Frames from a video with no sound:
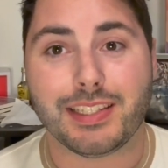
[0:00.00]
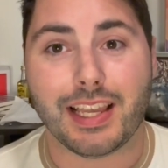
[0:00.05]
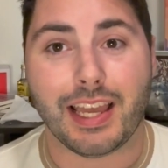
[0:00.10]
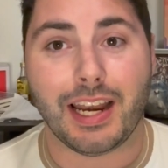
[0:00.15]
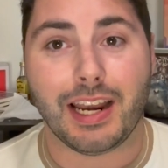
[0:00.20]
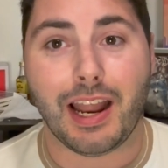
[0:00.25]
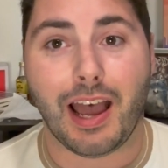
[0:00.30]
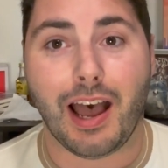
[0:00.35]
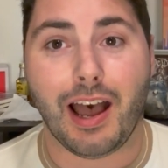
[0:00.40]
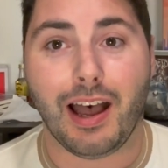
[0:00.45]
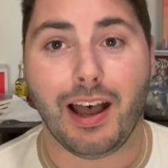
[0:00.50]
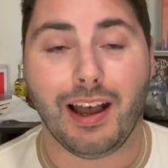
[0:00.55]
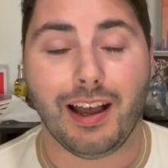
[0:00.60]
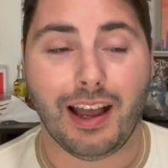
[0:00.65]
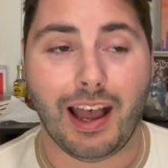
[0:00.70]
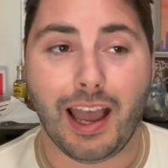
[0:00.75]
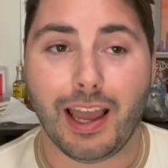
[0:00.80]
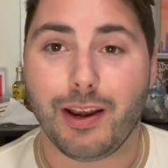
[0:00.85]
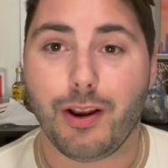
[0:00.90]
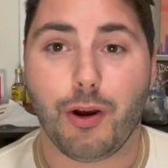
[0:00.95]
and
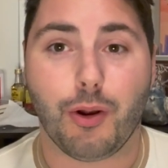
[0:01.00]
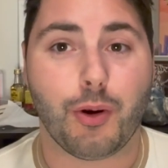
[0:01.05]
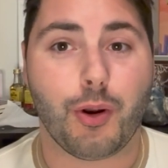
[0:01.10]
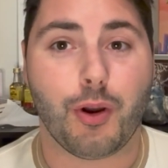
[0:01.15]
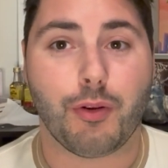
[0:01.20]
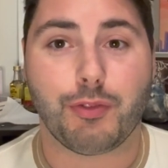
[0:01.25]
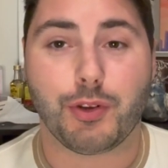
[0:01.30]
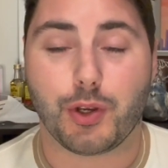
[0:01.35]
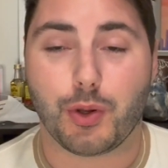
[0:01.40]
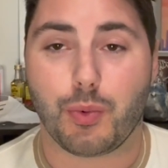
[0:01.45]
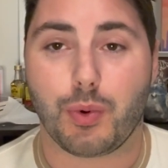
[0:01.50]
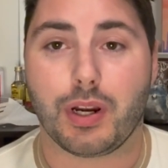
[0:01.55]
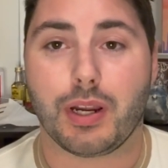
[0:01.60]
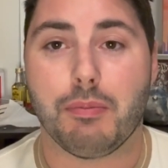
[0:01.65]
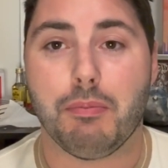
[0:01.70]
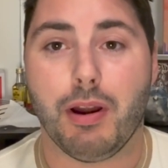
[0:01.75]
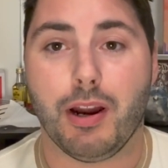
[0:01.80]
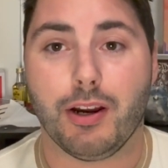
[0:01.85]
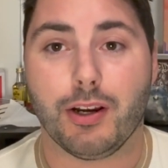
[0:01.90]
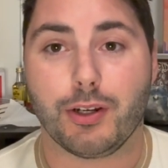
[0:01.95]
I don't know if you could work a
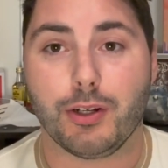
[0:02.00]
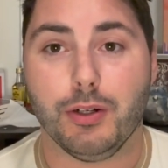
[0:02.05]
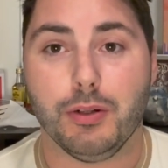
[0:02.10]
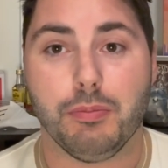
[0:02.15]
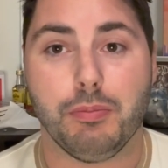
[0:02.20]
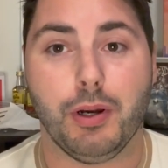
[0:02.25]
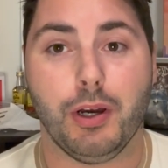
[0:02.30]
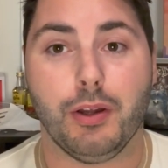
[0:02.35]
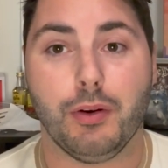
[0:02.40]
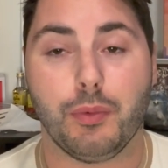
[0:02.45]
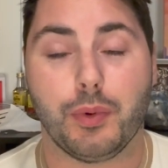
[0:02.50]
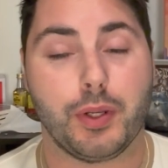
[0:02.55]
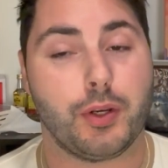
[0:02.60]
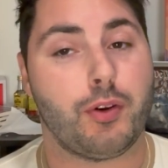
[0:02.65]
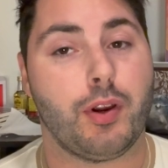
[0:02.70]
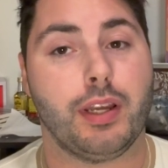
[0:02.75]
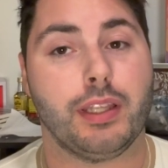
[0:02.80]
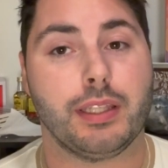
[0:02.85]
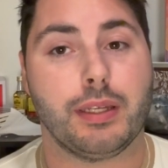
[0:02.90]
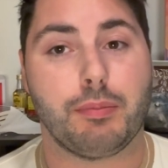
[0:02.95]
miracle, but we
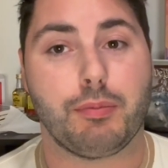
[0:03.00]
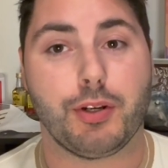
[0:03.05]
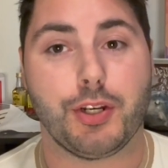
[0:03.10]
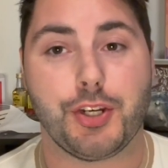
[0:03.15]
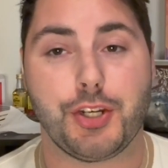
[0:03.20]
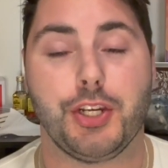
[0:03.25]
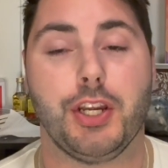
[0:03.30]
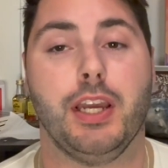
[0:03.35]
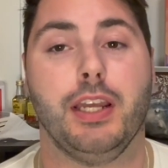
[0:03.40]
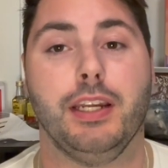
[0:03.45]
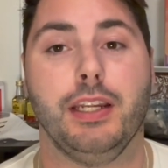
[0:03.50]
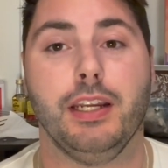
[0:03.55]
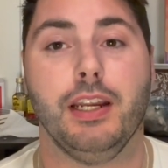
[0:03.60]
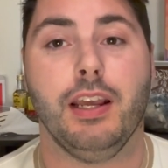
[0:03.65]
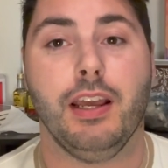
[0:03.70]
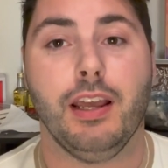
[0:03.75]
greatly appreciate it